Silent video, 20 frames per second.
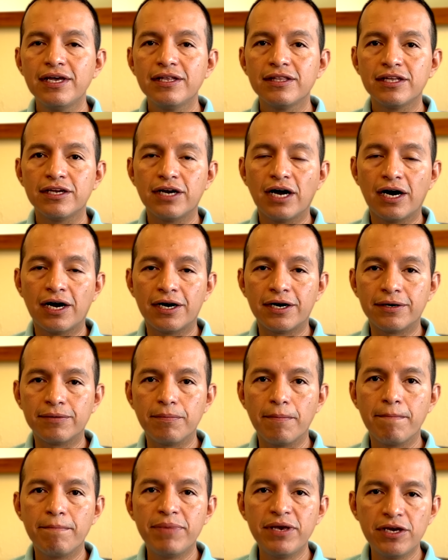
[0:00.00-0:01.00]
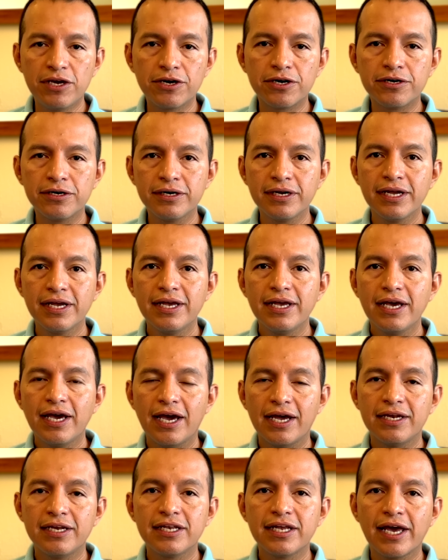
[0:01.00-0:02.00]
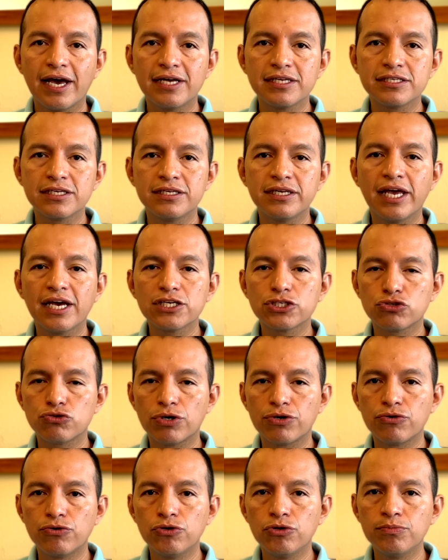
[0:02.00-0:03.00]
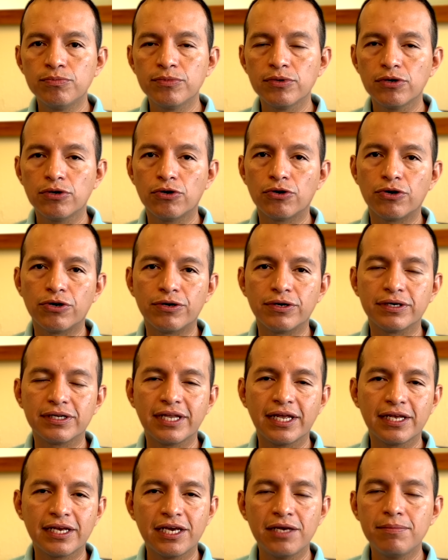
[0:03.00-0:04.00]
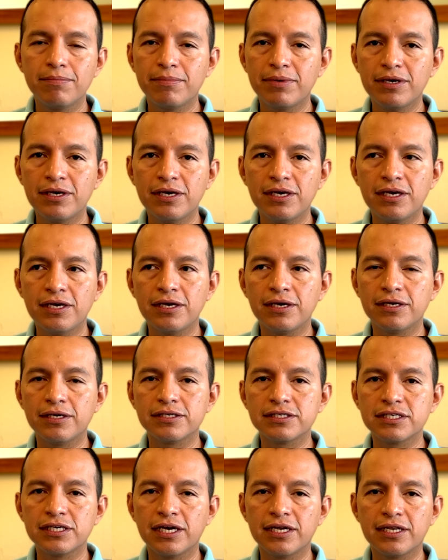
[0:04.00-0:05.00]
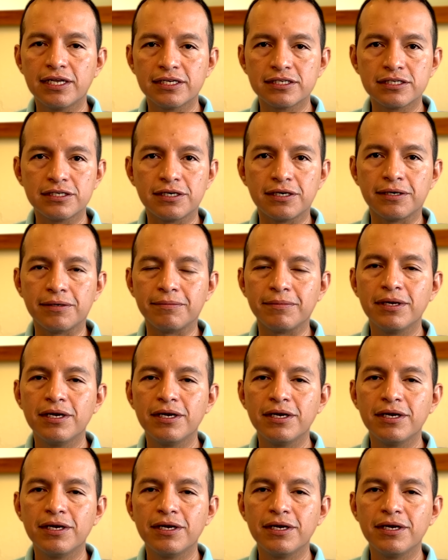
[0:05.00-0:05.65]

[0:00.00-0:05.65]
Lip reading: that are bigger and it has an extra room, or they can be set as a